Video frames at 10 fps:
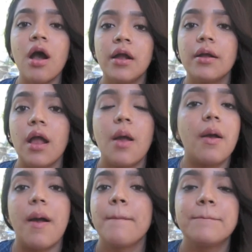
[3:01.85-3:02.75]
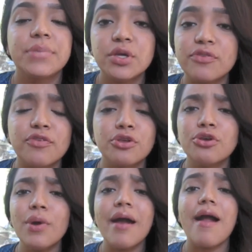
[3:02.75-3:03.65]
are beautiful.
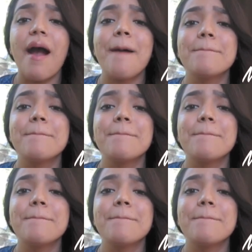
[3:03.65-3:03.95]
You are a